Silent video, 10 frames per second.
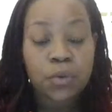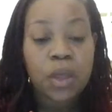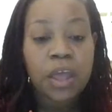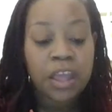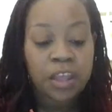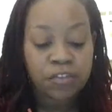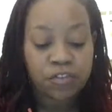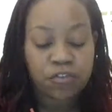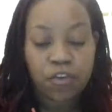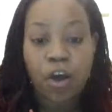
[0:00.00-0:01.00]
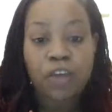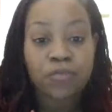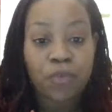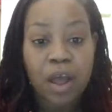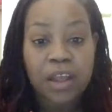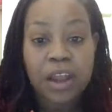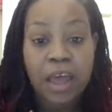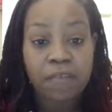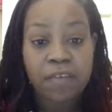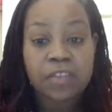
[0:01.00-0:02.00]
is Josh Ryan
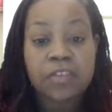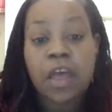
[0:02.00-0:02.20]
Evans.